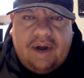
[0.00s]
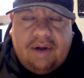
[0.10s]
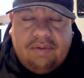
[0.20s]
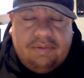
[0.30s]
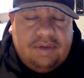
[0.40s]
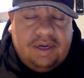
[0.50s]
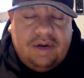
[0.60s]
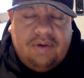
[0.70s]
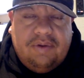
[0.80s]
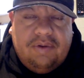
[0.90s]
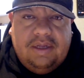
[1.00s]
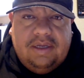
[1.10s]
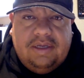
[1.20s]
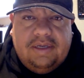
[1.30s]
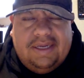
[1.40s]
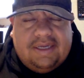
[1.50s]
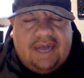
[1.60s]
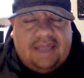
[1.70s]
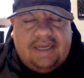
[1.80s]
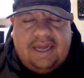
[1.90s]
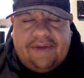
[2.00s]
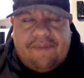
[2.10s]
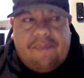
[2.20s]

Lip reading: I don't, it's kind of like